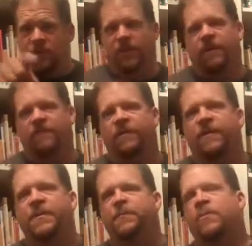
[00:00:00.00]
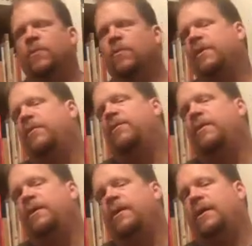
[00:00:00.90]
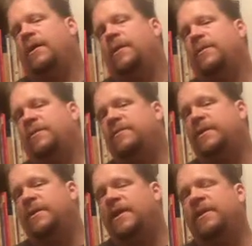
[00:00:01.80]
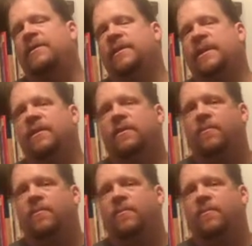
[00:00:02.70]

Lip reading: love. With the T at the end,